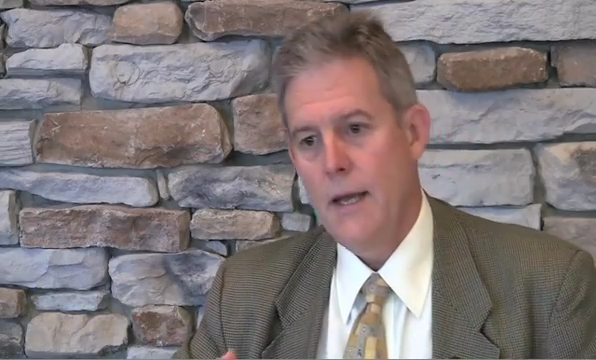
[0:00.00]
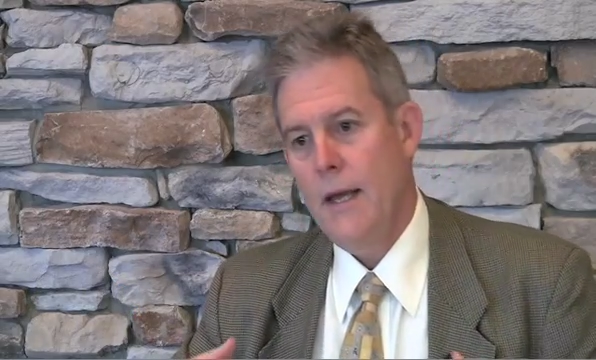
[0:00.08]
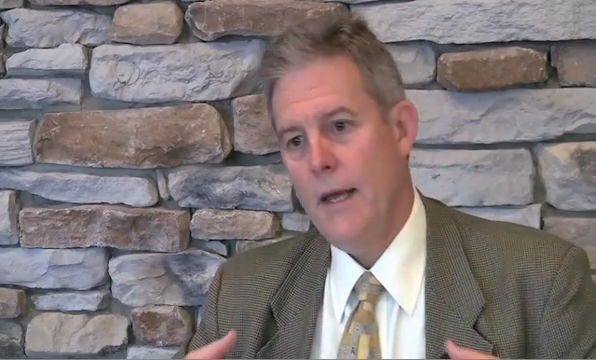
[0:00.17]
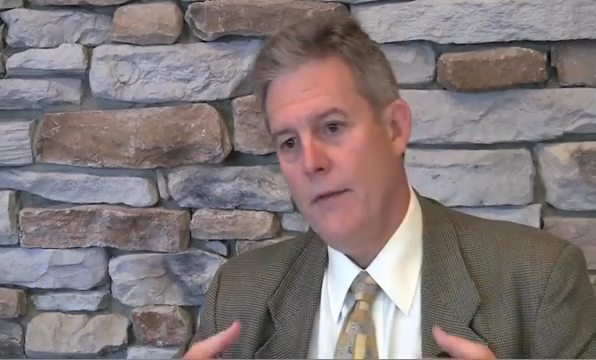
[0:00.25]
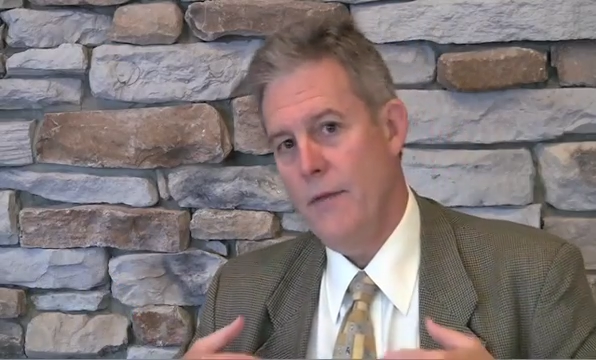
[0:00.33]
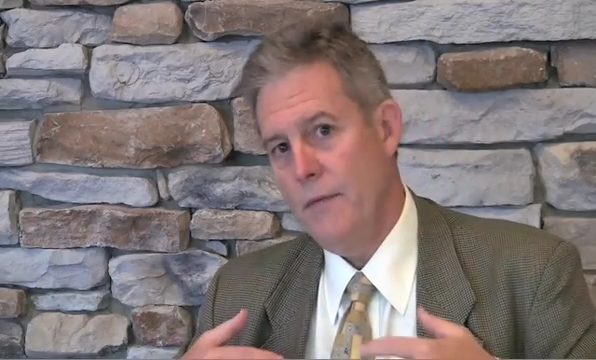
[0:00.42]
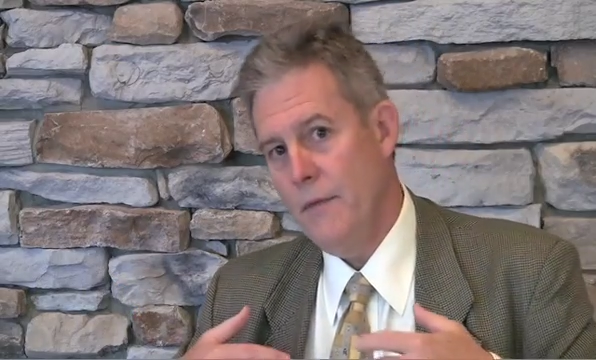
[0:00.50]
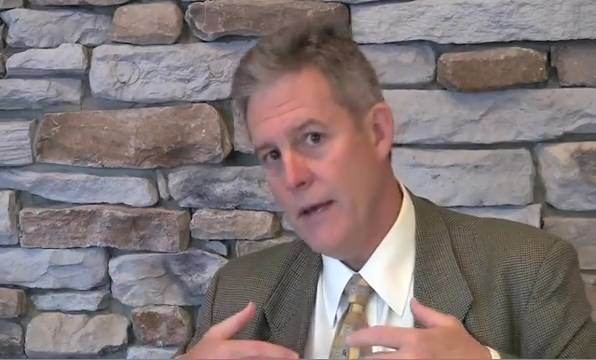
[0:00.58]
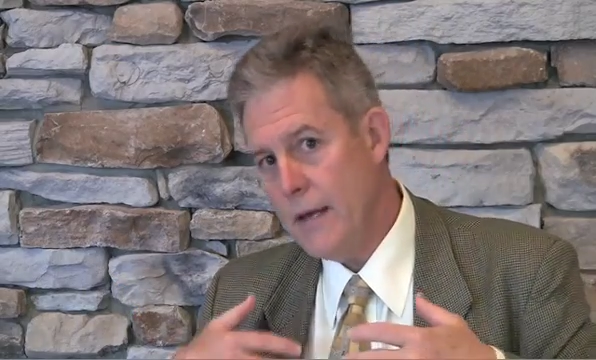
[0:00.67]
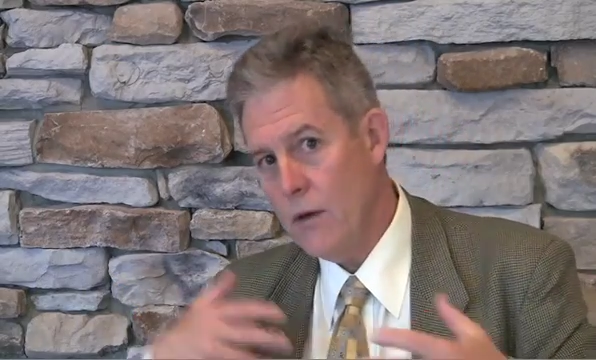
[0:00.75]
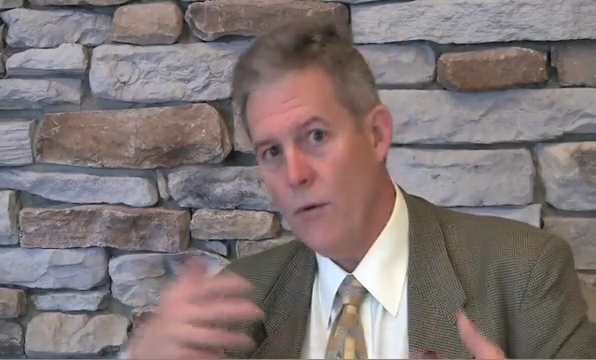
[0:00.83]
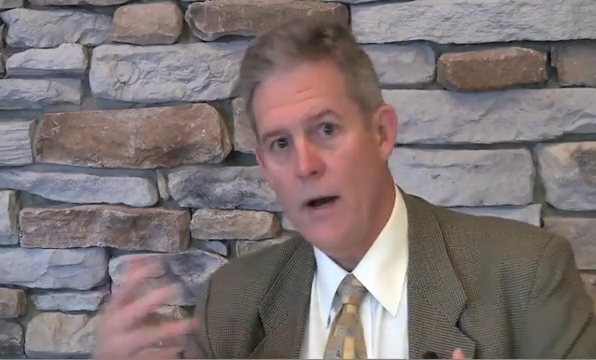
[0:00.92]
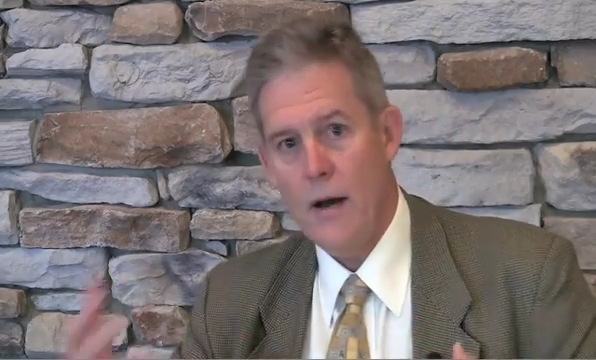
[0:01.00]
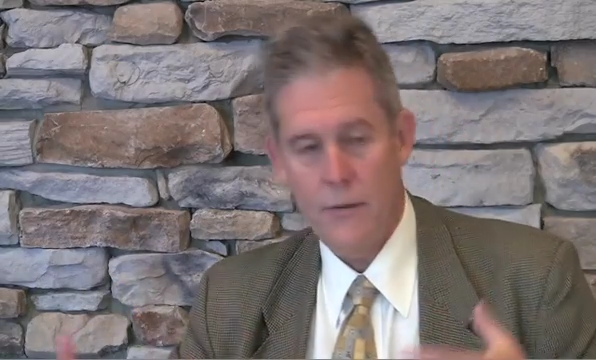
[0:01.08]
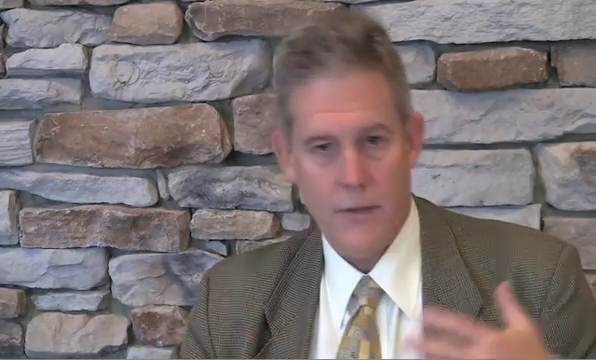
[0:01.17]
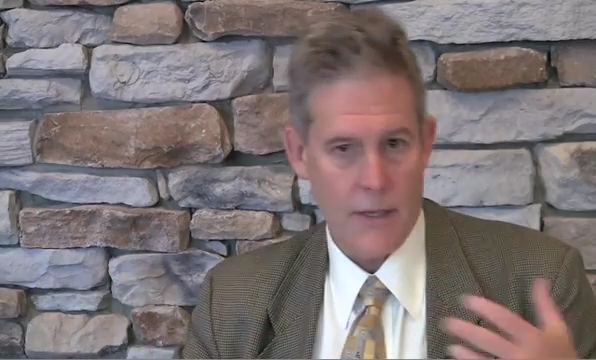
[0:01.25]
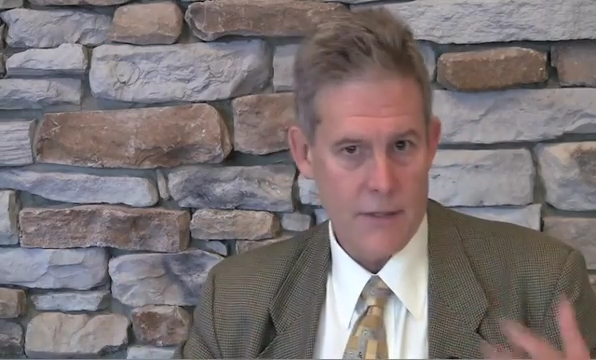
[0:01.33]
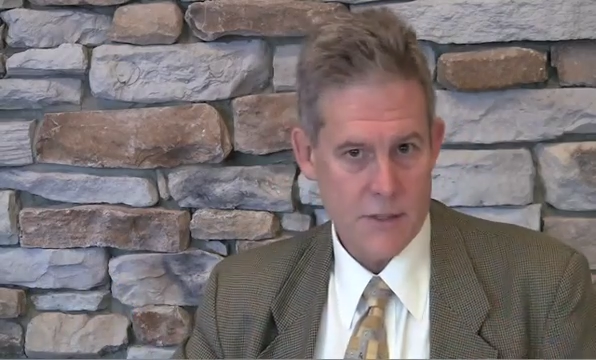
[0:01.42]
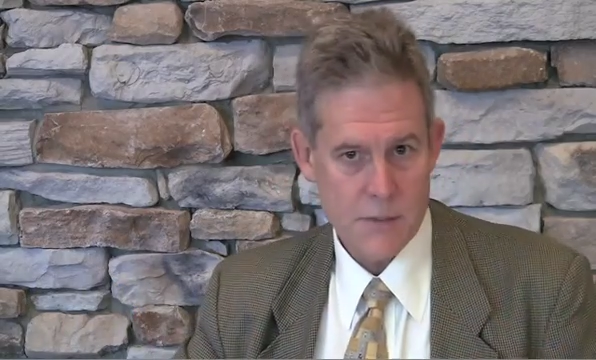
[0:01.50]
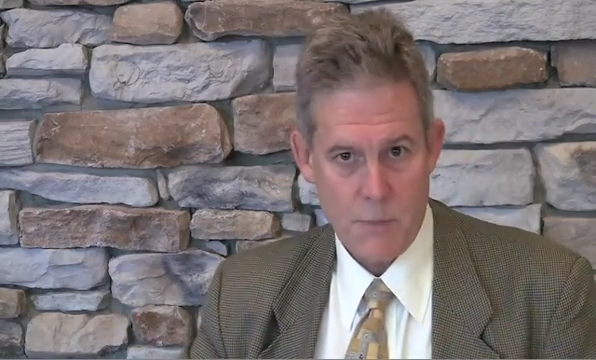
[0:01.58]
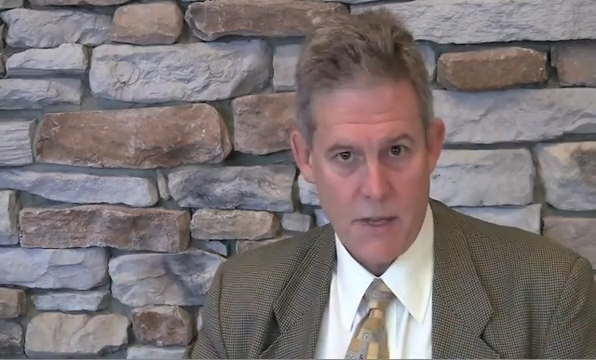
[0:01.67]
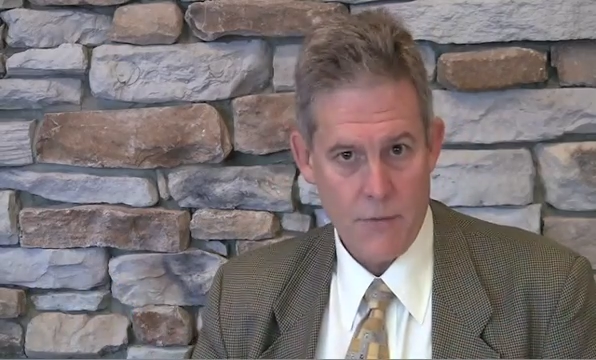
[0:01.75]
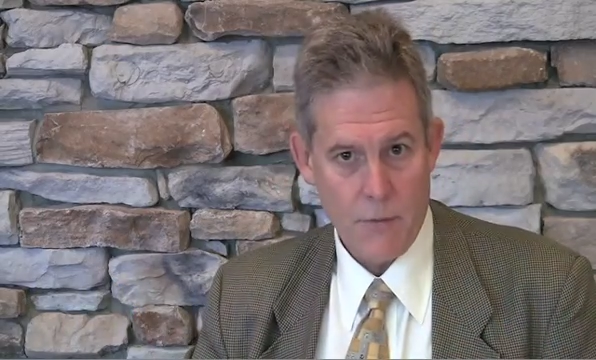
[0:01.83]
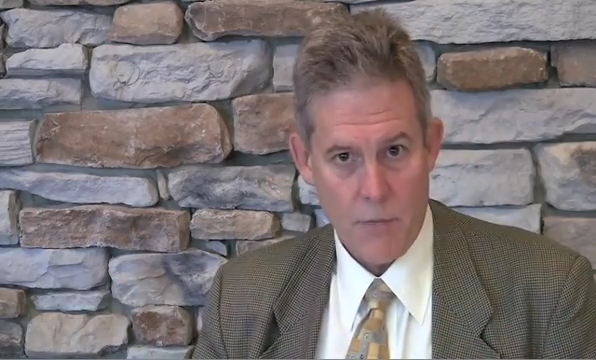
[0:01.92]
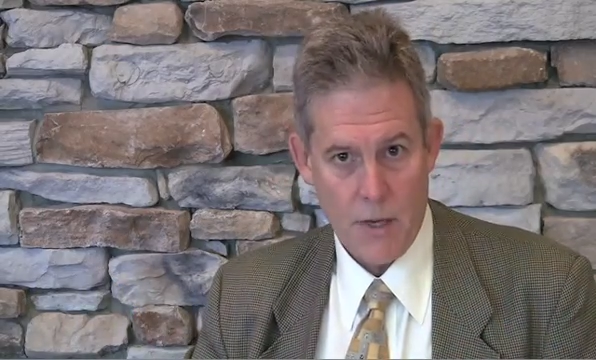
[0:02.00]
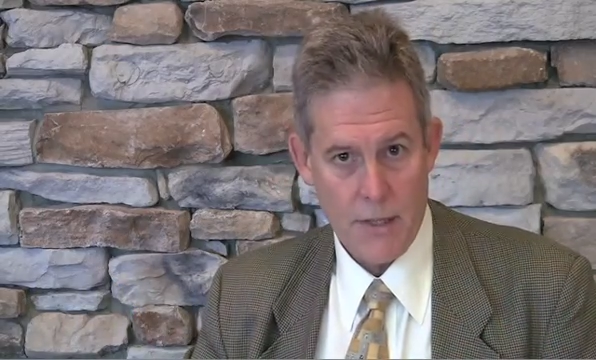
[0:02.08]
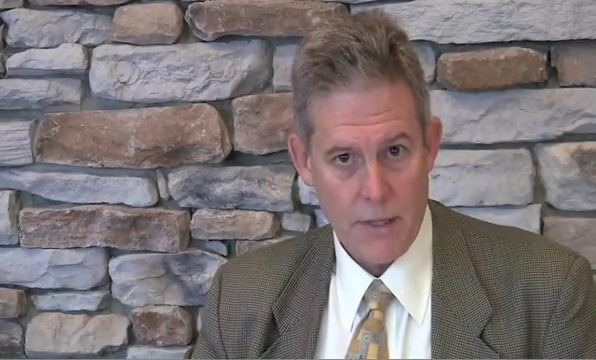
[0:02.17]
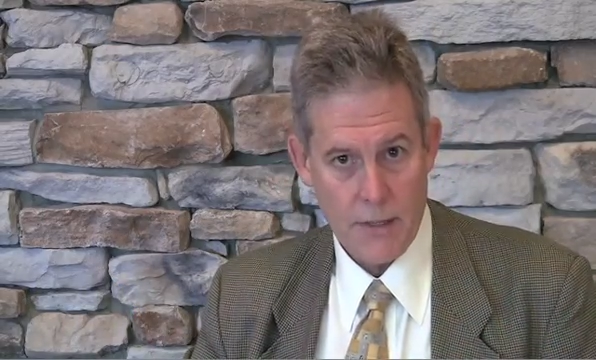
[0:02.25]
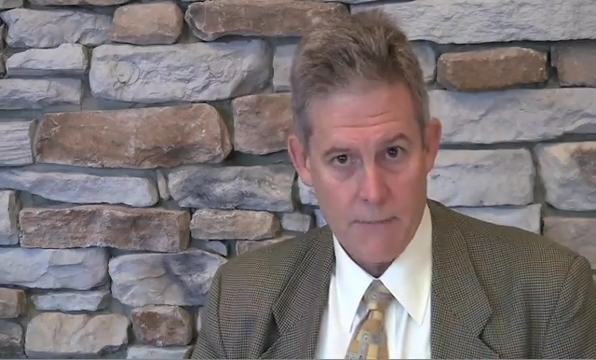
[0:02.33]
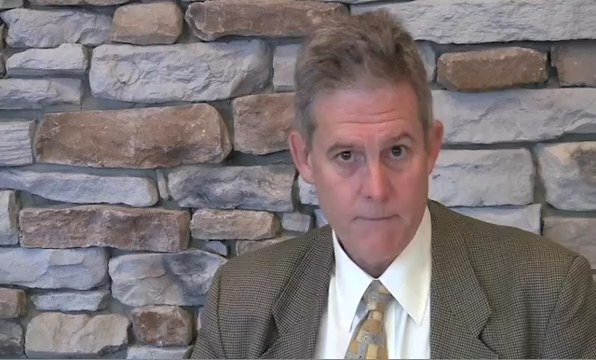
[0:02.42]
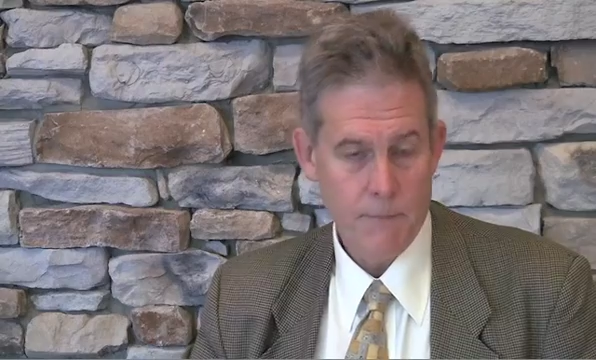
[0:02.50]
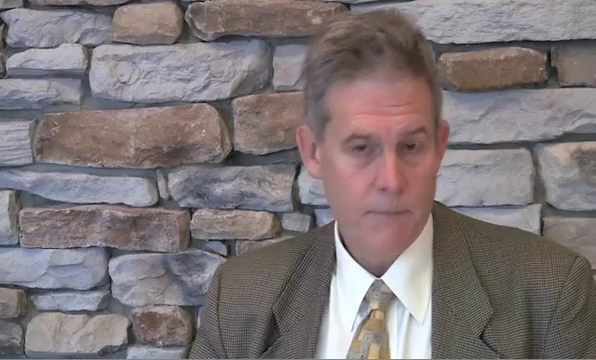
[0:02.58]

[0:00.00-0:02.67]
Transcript: and then they go out and spend the money